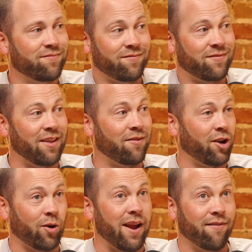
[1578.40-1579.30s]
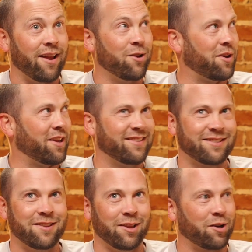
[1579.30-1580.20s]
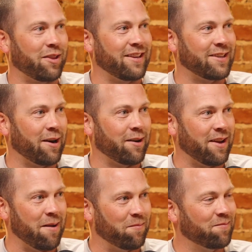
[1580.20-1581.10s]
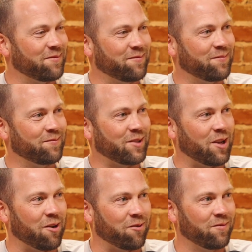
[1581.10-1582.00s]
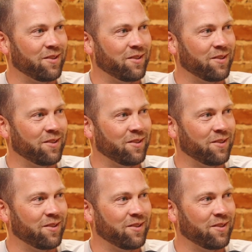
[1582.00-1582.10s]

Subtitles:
then great. Then you can look the entire time. So,